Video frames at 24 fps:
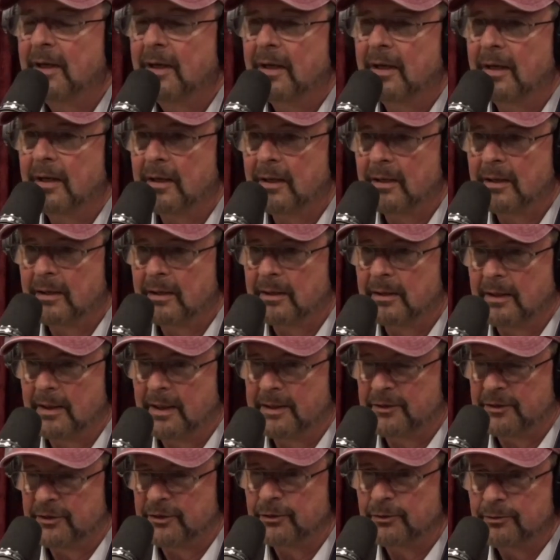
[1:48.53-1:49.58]
Uh,
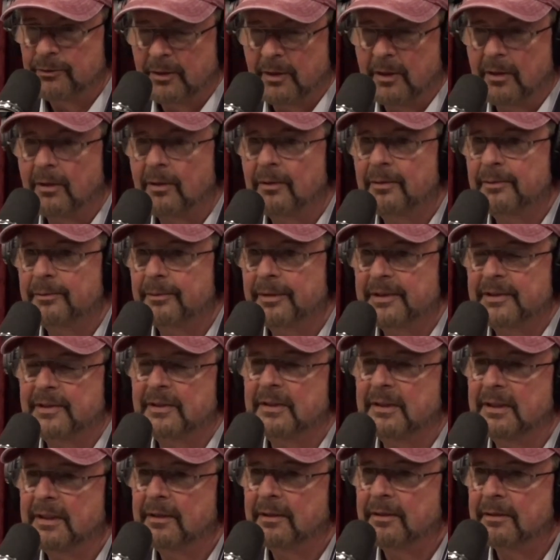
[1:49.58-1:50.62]
as you know, in
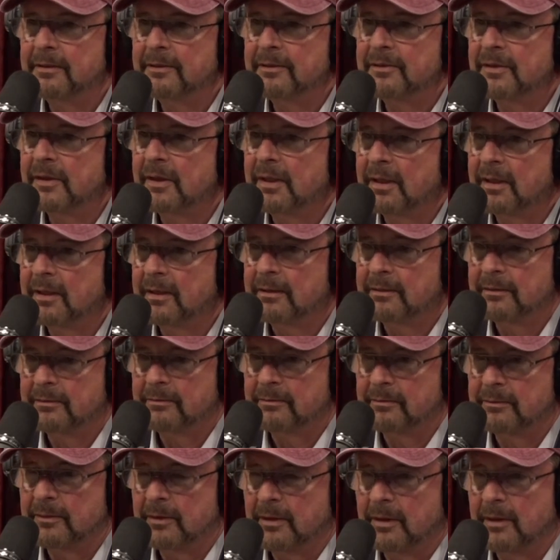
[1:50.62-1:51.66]
recent years, uh,
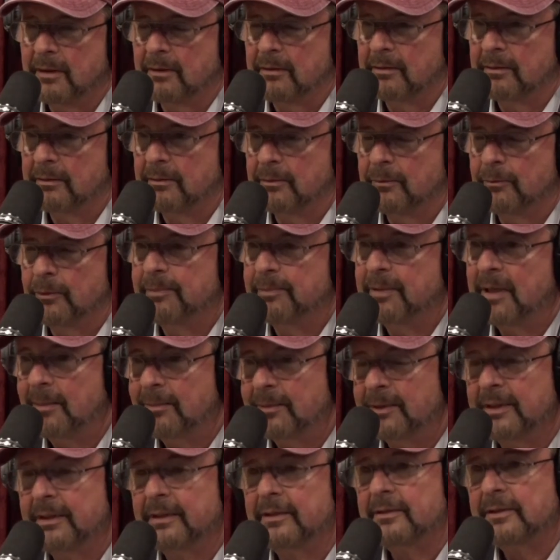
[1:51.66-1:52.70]
uh
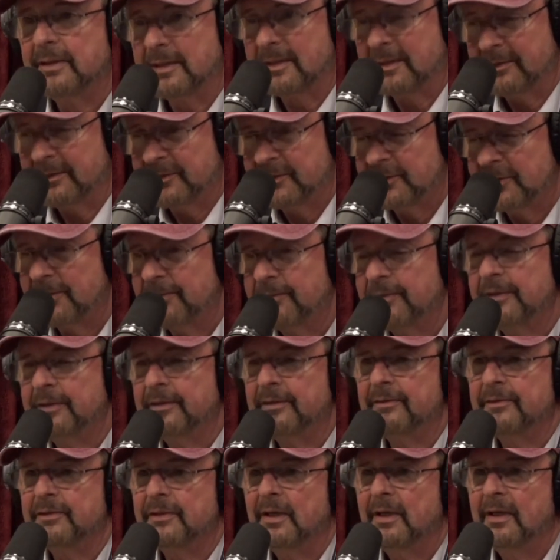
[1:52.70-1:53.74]
Republicans and
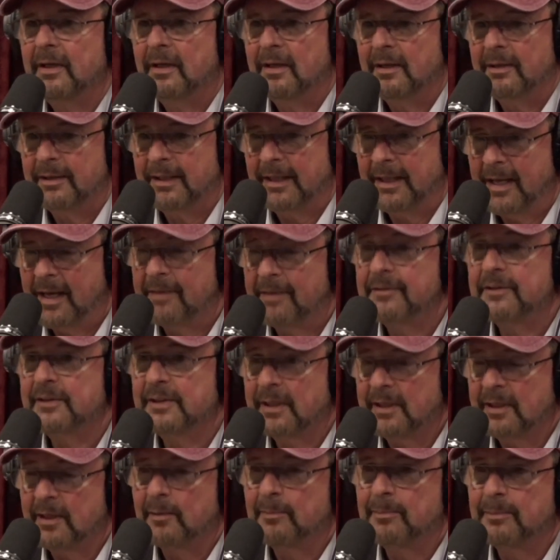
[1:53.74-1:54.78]
conservatives they have
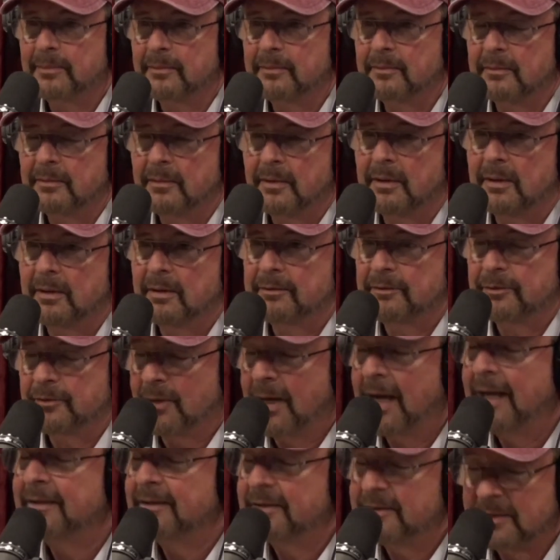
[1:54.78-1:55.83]
set up, uh,
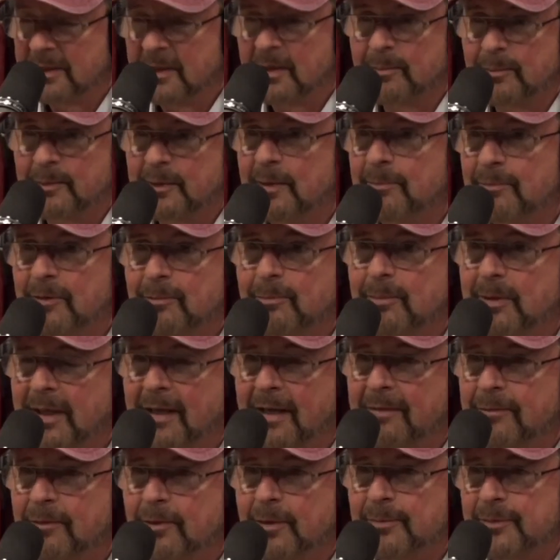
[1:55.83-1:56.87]
tried to set up a number of
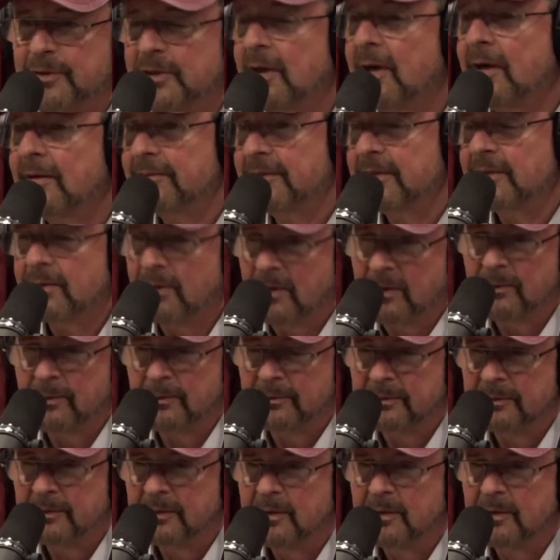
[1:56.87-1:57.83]
platforms of their own.